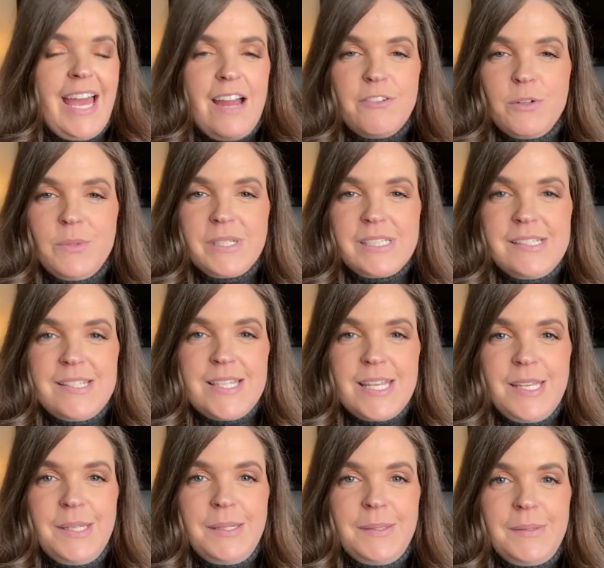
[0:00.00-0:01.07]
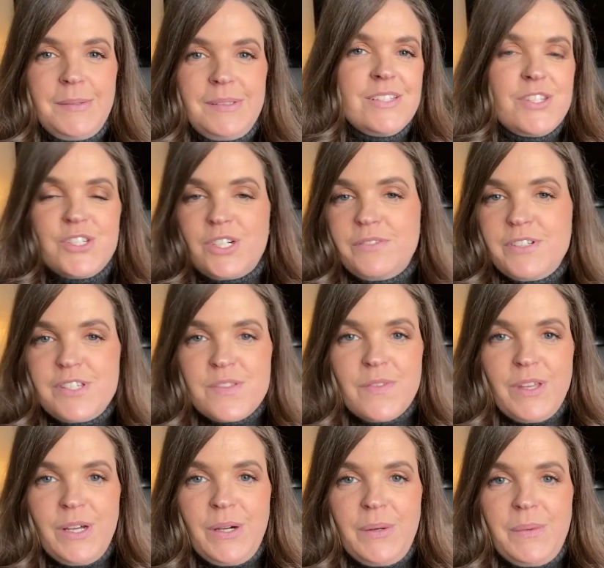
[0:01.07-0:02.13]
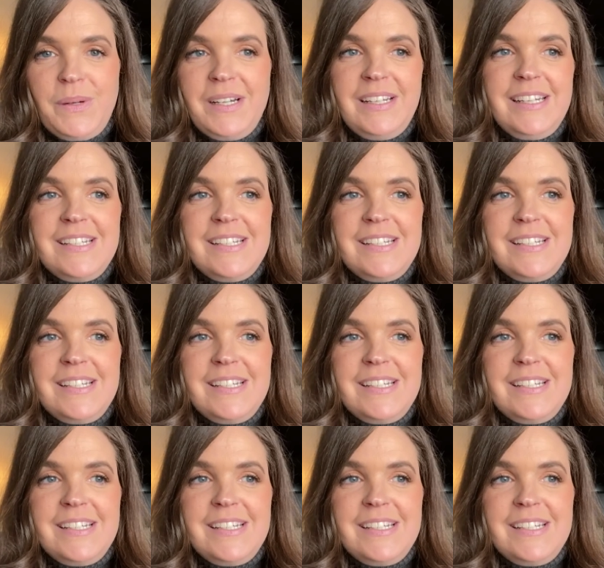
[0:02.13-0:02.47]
Everyone can see you. Service flow